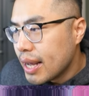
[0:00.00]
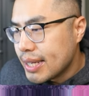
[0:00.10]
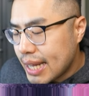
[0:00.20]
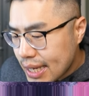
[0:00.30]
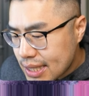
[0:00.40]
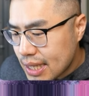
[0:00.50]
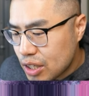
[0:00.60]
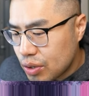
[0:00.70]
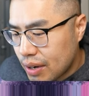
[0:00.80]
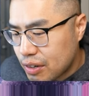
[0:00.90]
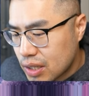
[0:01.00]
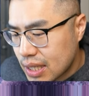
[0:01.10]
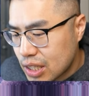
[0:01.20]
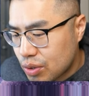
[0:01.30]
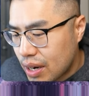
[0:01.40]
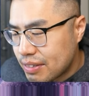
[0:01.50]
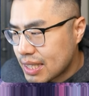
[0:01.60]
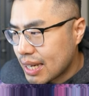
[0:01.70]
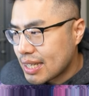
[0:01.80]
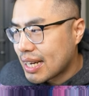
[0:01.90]
Yes, they do have cards like Cerebus
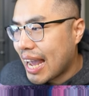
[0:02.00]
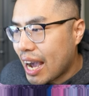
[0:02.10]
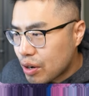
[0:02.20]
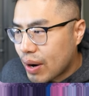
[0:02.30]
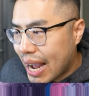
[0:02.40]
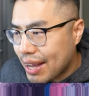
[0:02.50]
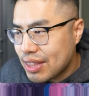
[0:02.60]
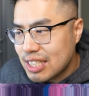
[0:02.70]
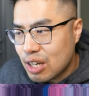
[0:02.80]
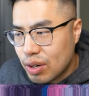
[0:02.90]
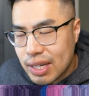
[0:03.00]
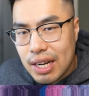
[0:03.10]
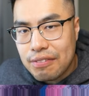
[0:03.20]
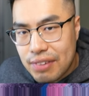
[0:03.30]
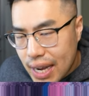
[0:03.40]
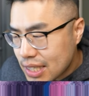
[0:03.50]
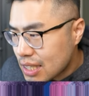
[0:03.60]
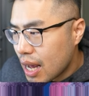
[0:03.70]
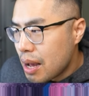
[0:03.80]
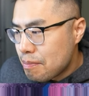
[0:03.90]
that can counteract these targeting
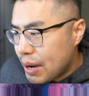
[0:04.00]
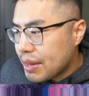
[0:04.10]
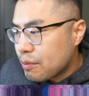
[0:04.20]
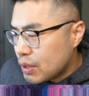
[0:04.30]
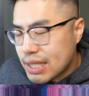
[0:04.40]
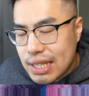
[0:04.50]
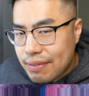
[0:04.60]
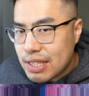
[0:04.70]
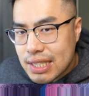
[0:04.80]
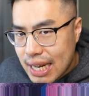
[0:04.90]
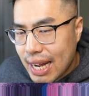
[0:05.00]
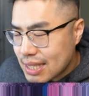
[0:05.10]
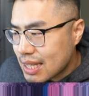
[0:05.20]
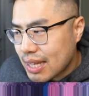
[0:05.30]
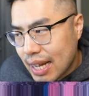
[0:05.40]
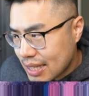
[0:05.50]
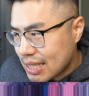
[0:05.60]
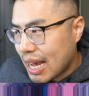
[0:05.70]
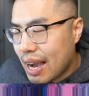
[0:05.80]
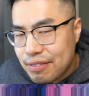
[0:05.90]
effects, but we just have to chance that they
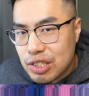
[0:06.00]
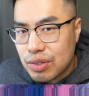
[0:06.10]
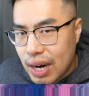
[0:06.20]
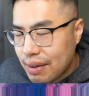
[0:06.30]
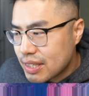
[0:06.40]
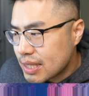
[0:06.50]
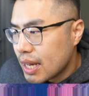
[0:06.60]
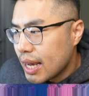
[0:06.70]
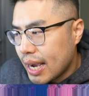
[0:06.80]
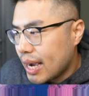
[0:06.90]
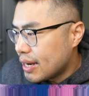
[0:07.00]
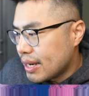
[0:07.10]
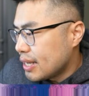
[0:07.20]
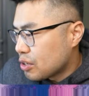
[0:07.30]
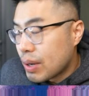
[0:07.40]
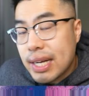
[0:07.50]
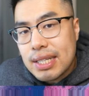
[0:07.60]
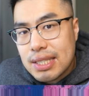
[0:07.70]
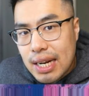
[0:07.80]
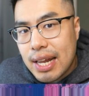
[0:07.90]
actually have the Cerebus, and either way, it
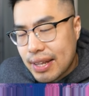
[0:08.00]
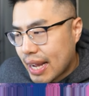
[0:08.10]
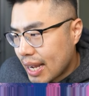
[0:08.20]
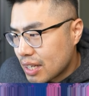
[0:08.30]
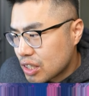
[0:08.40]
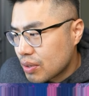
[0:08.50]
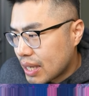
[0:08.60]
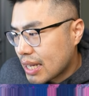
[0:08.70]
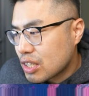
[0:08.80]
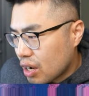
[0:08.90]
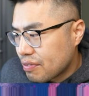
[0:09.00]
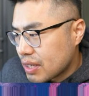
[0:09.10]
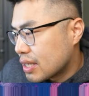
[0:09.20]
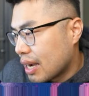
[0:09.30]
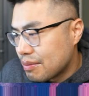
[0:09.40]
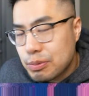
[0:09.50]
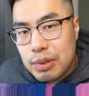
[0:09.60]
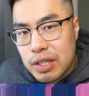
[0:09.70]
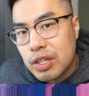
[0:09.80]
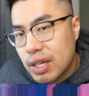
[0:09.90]
gets it out of the hand, so that's oftentimes
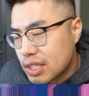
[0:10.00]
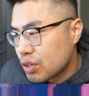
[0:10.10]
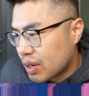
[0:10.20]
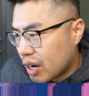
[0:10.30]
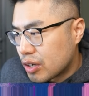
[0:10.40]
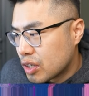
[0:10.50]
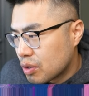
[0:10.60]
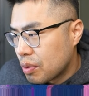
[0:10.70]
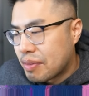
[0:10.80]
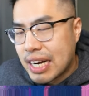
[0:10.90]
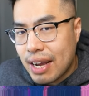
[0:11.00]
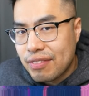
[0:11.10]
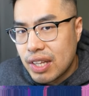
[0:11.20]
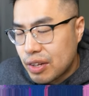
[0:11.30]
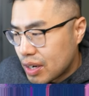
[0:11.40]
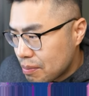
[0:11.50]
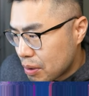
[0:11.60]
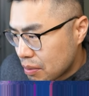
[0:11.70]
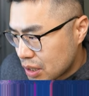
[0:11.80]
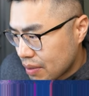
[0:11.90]
pretty good. So on our turn, we might have another
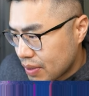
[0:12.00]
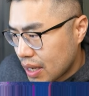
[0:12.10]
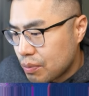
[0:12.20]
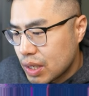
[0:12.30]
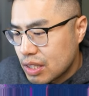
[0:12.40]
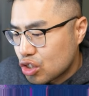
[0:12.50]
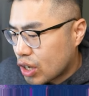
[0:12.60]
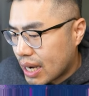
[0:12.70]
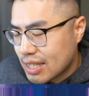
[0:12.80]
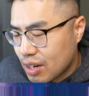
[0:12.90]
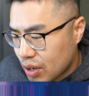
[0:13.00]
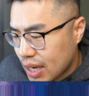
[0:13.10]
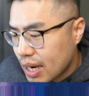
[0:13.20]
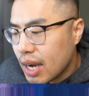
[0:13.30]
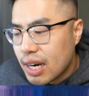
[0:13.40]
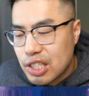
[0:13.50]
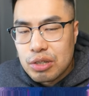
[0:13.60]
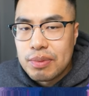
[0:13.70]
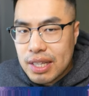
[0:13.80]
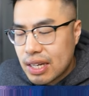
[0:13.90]
Imperm or something, and we can try and target,
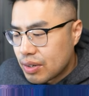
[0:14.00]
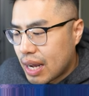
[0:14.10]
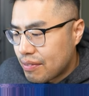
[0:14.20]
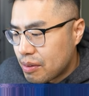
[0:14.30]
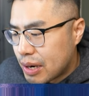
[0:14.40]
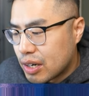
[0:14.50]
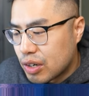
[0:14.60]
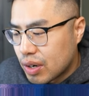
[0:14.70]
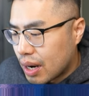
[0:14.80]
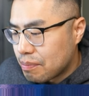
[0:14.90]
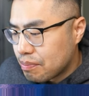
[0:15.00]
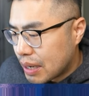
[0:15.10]
assuming they don't have the barrier up.